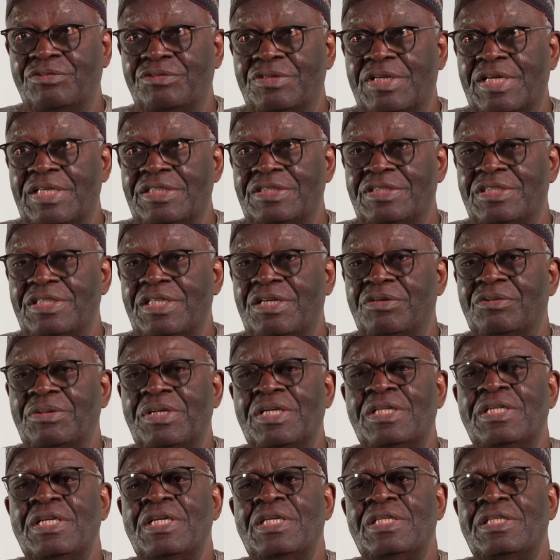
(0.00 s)
of Nigeria,
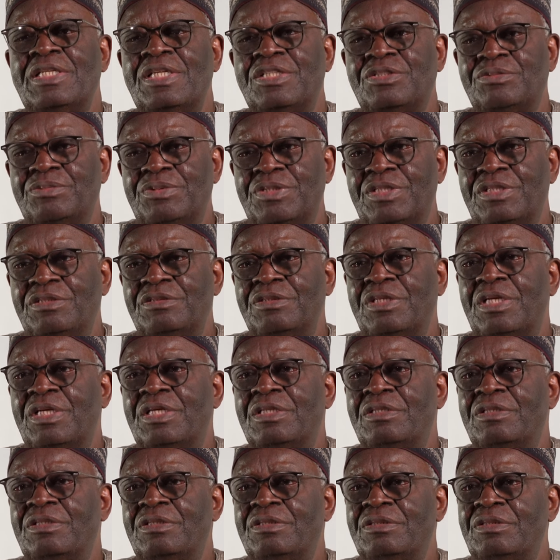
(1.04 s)
where there's been
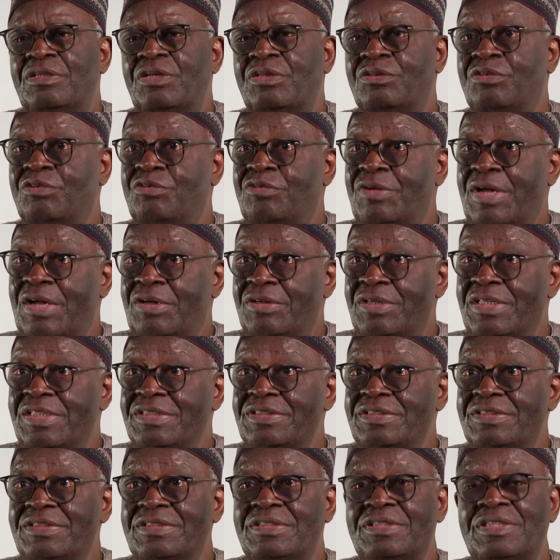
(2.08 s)
a lot of
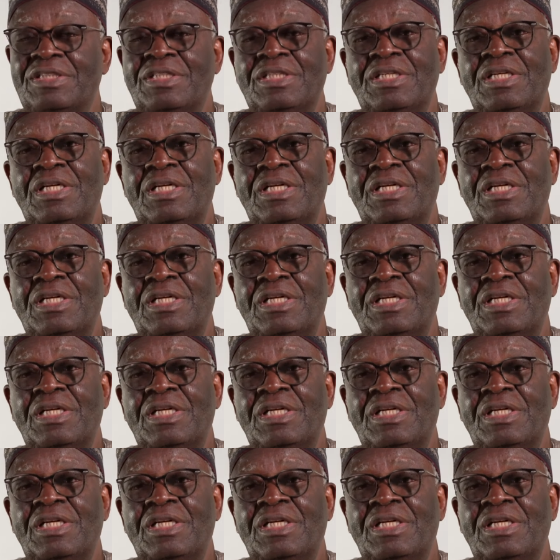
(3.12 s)
violence,